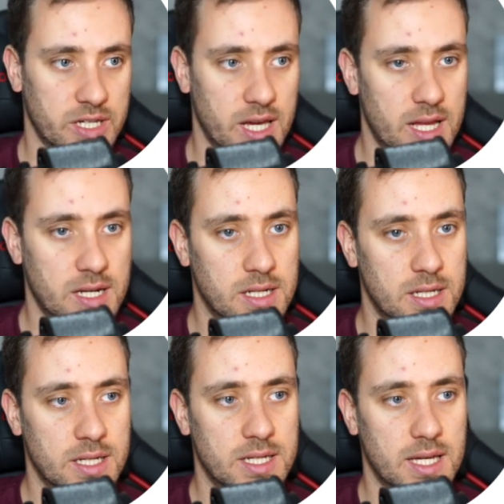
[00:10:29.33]
again
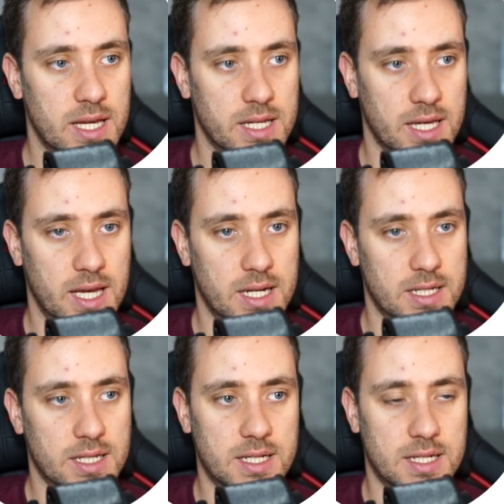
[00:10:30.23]
and
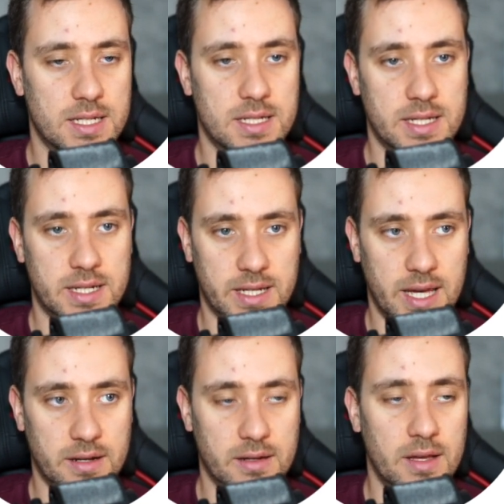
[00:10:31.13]
again and again,